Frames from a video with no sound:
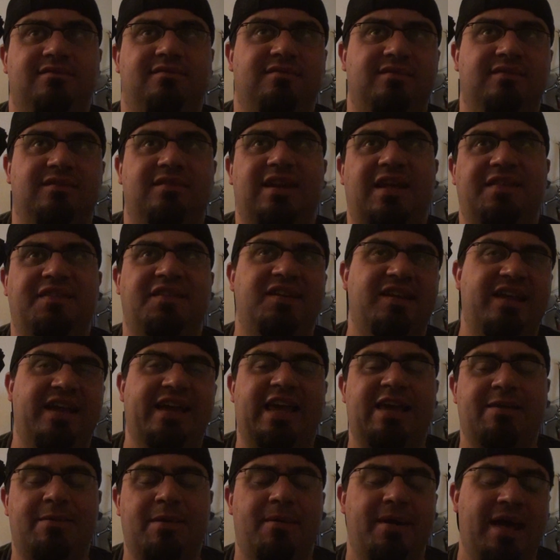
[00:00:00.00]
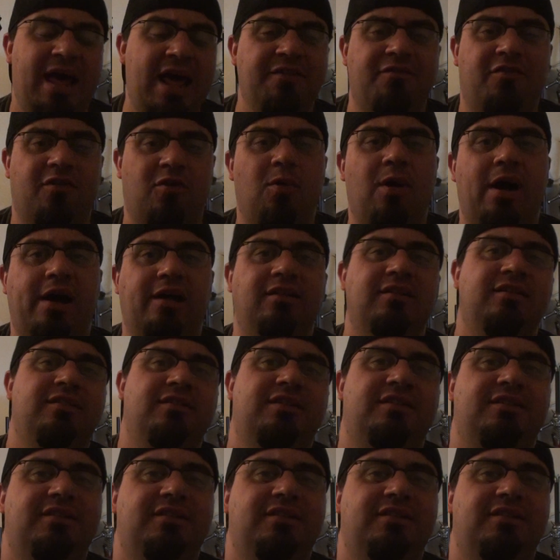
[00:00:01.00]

Well, not the day it came out. I had it for a while.